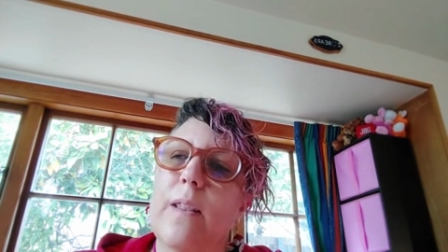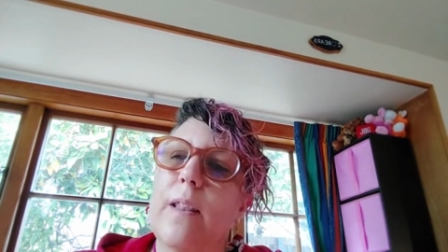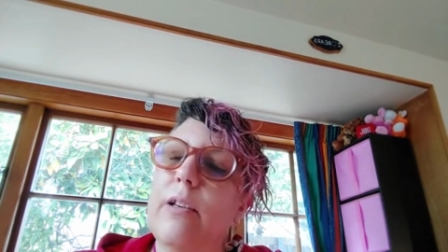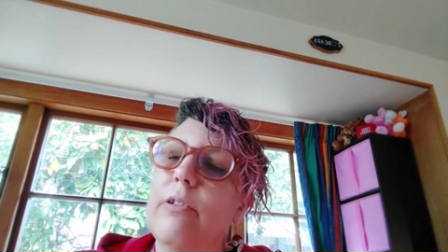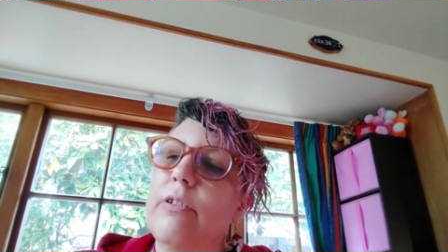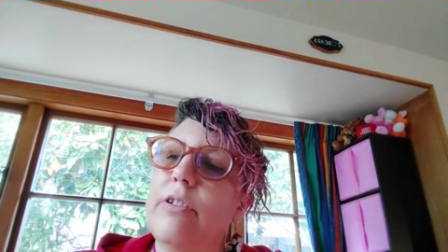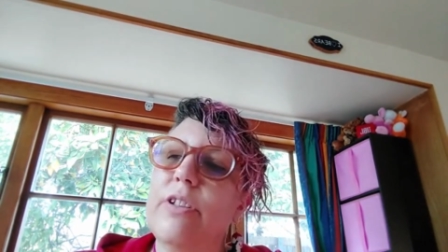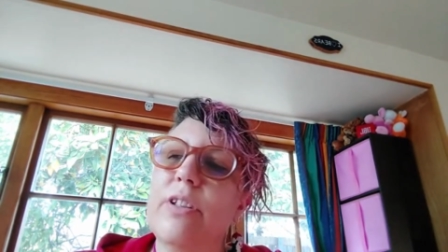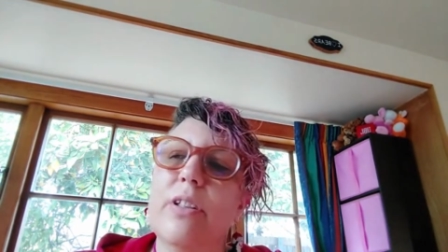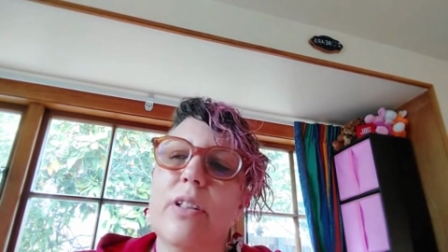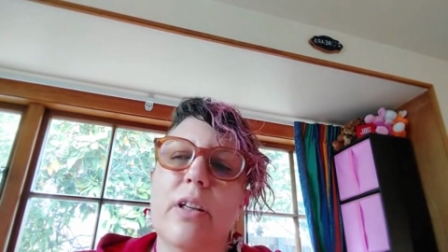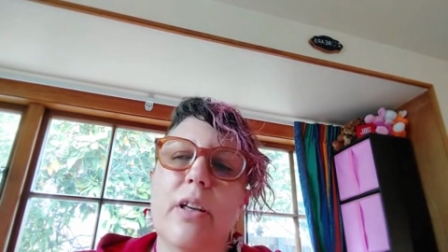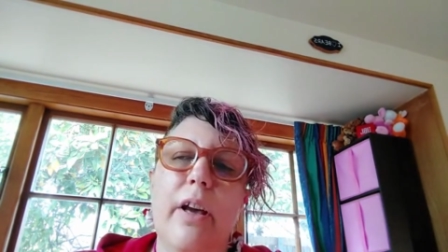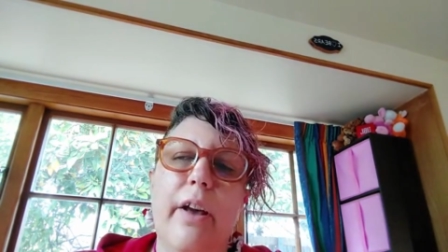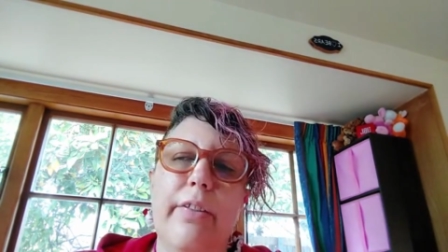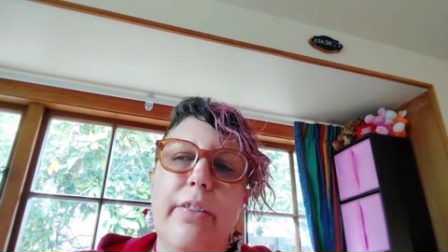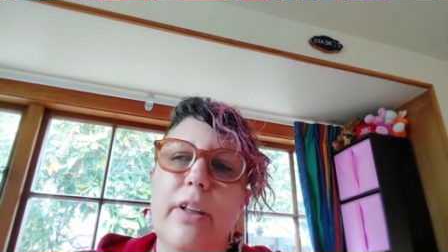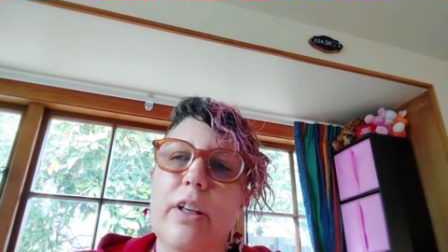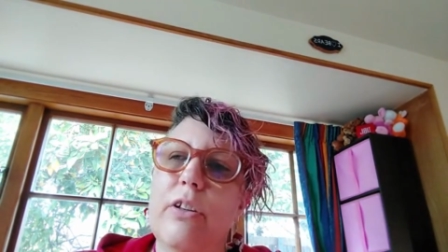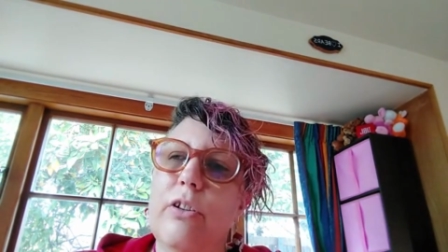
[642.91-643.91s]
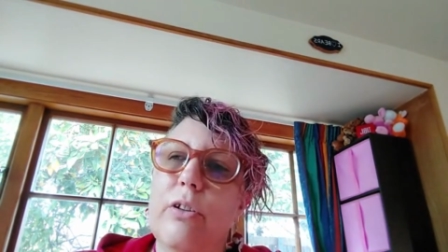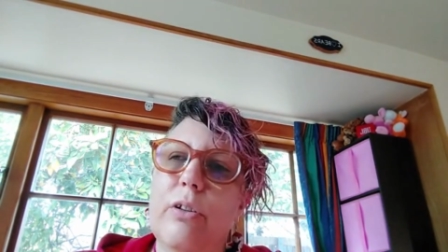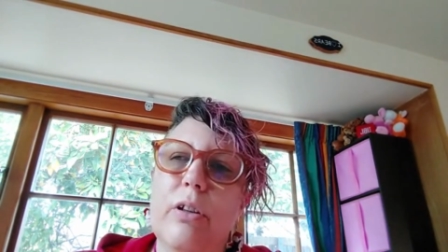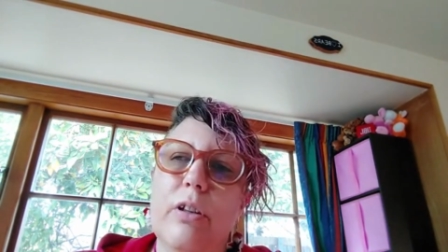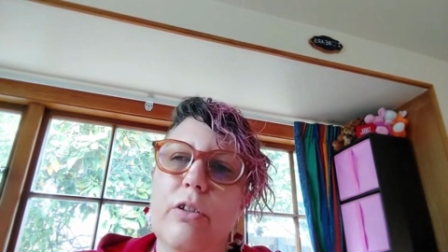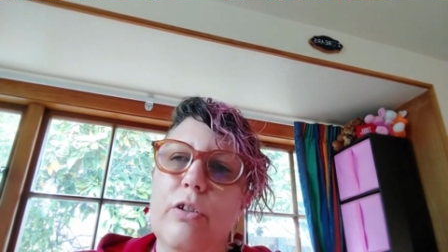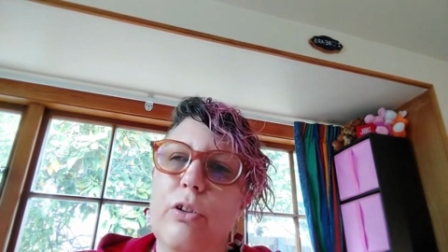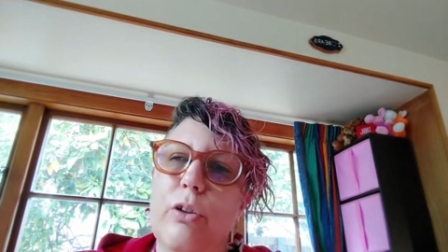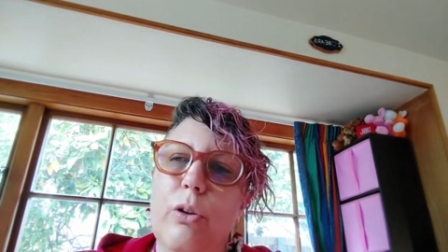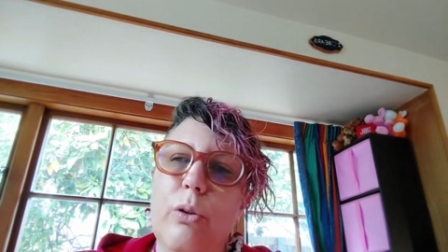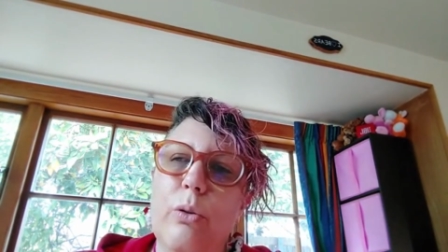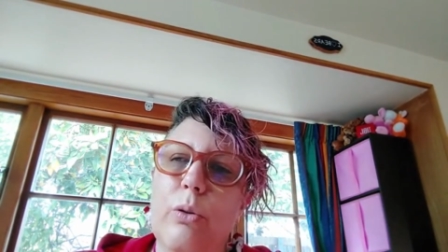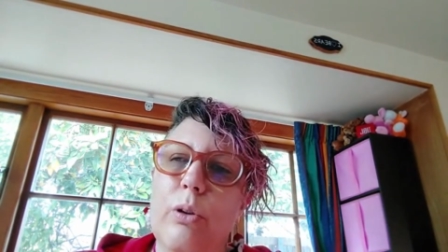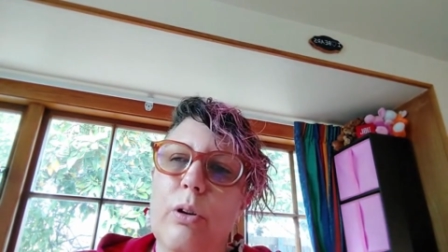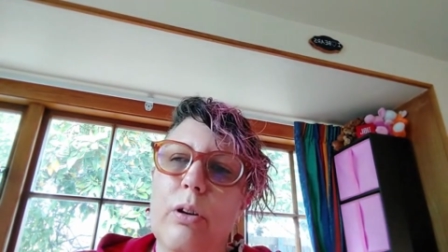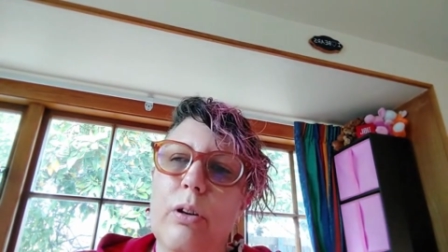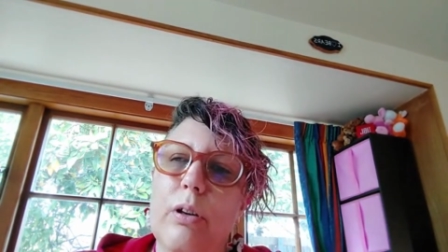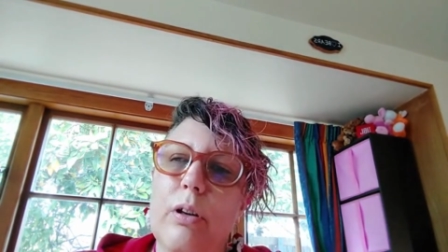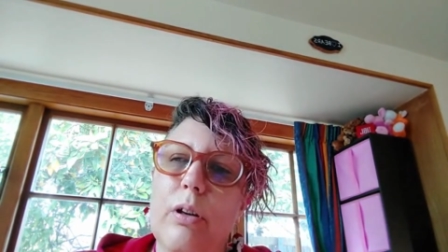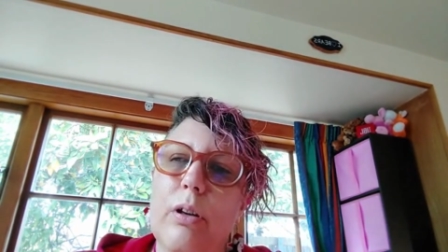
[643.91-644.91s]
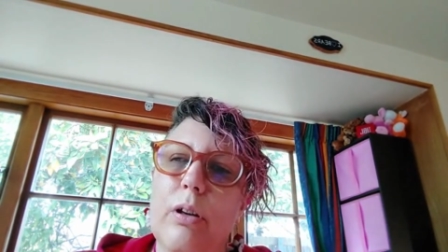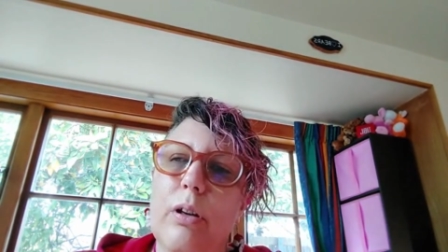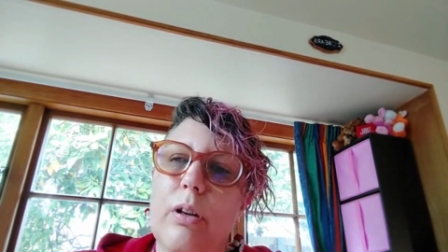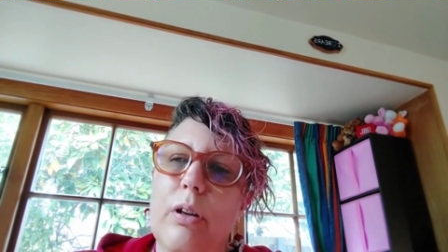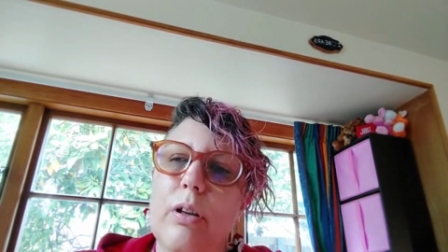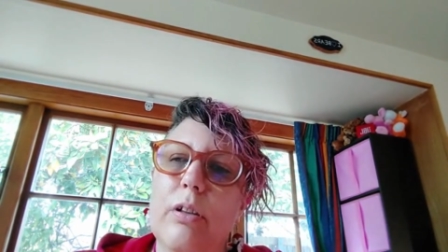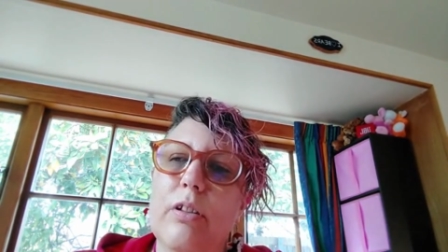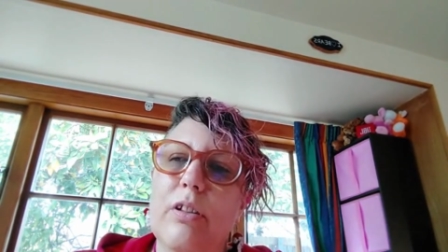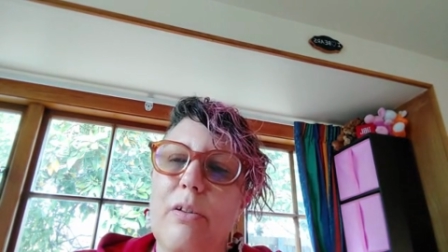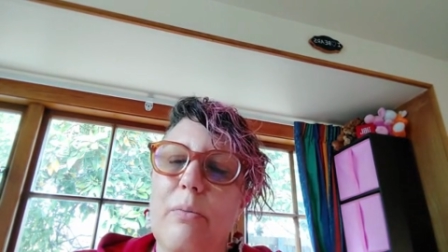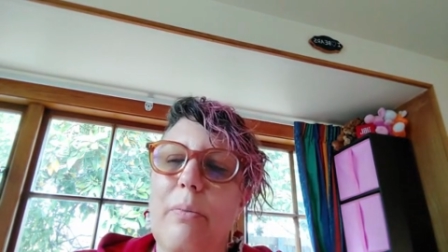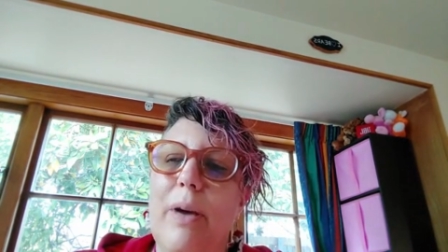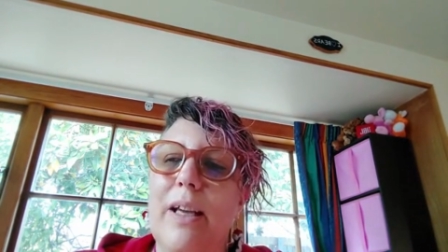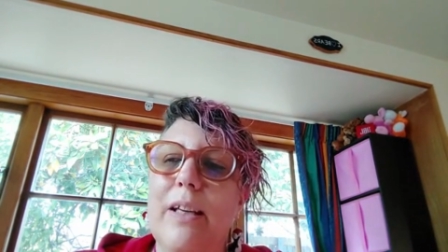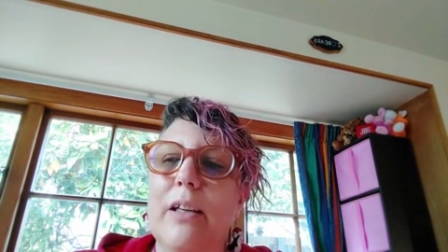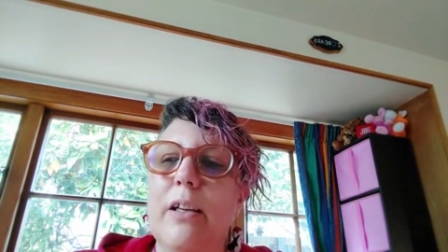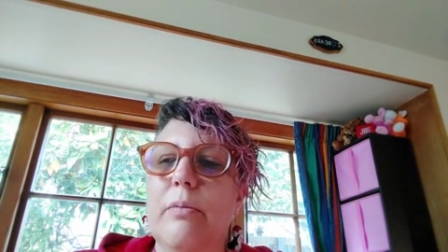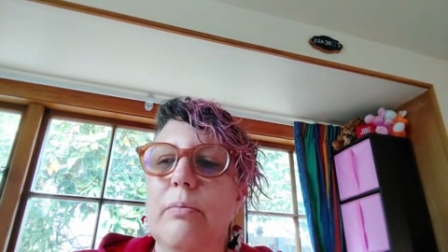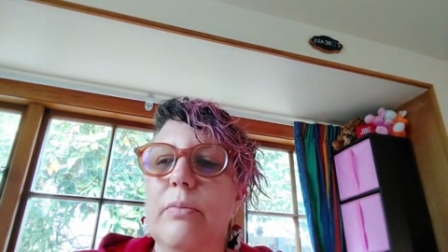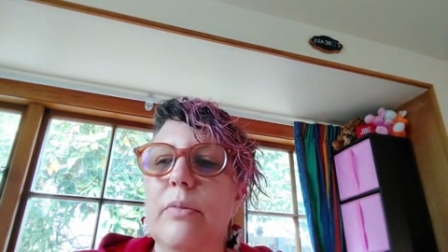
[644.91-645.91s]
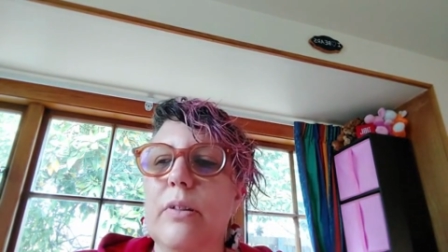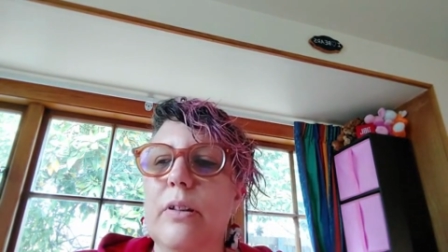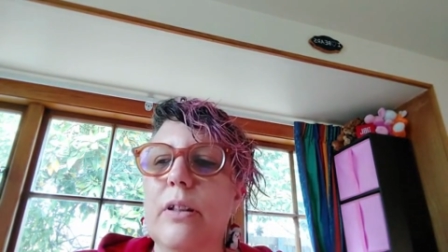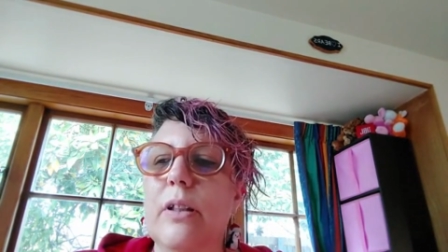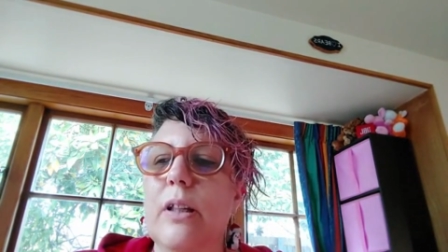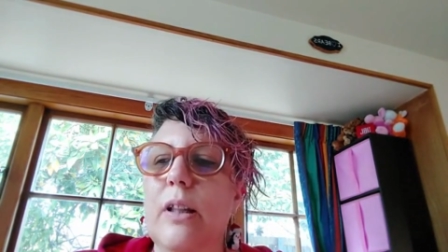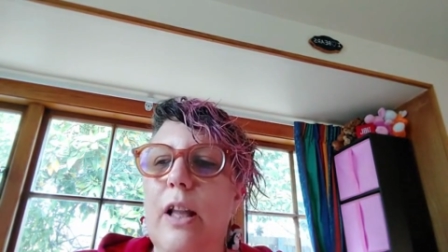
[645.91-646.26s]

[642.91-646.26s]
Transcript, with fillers: There is nothing you can do to make him